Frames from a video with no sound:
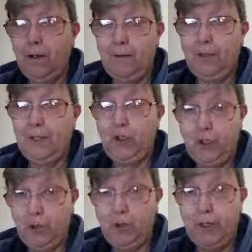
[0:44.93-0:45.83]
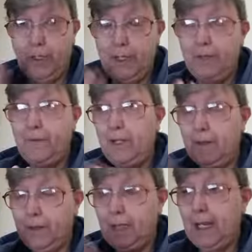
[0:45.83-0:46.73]
as you saw in the other video
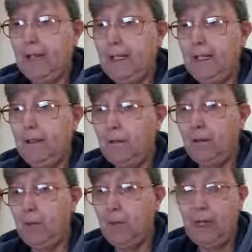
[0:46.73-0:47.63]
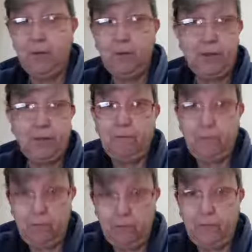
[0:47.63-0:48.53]
at the tail end, Amanda was
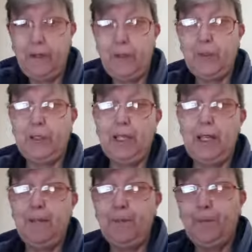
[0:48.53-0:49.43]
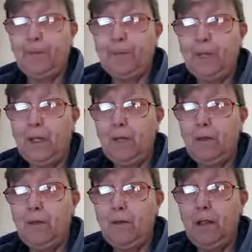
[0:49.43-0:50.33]
very upset,
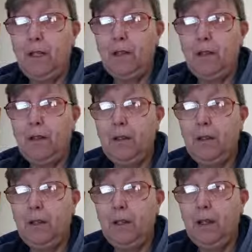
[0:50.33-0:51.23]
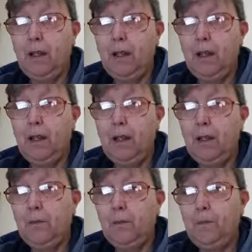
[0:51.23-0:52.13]
right?
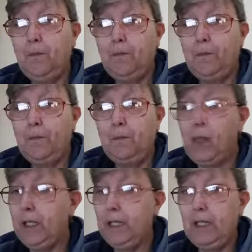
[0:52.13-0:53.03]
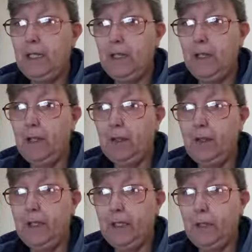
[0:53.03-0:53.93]
I didn't hear how the
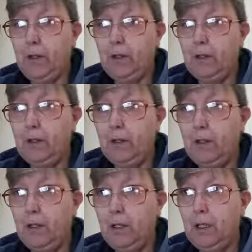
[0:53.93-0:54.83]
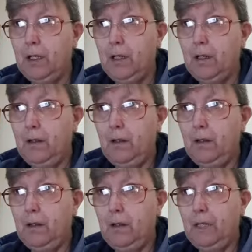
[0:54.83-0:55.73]
Greens spoke on it
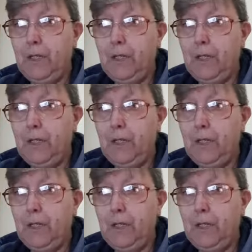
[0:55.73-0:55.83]
earlier